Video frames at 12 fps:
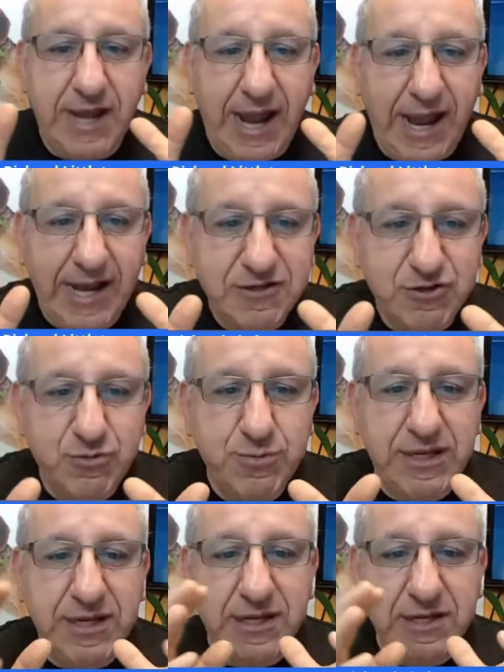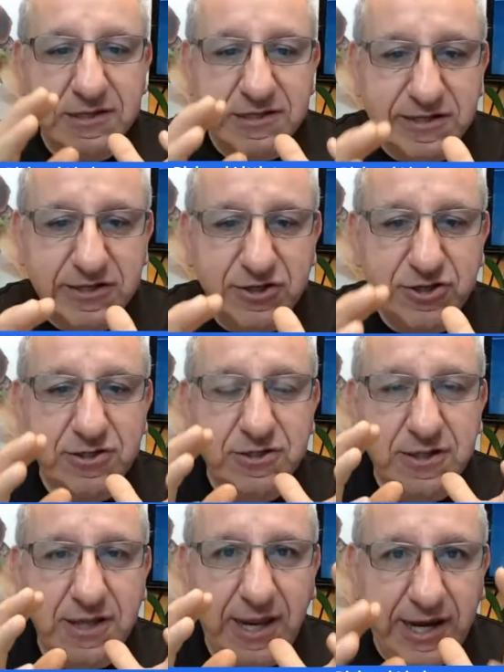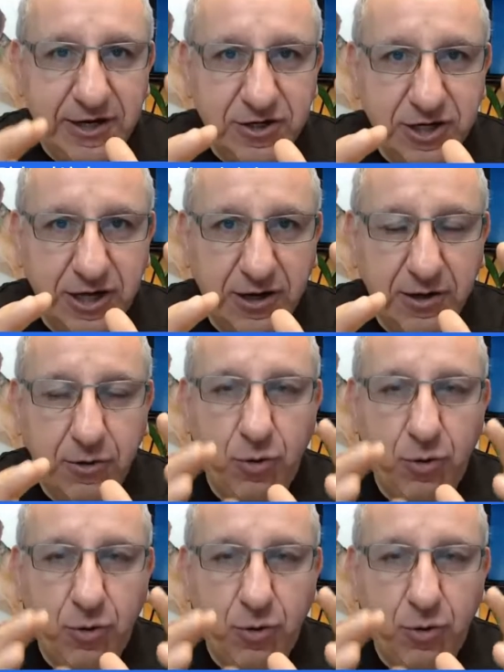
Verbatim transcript: Has to be in certain area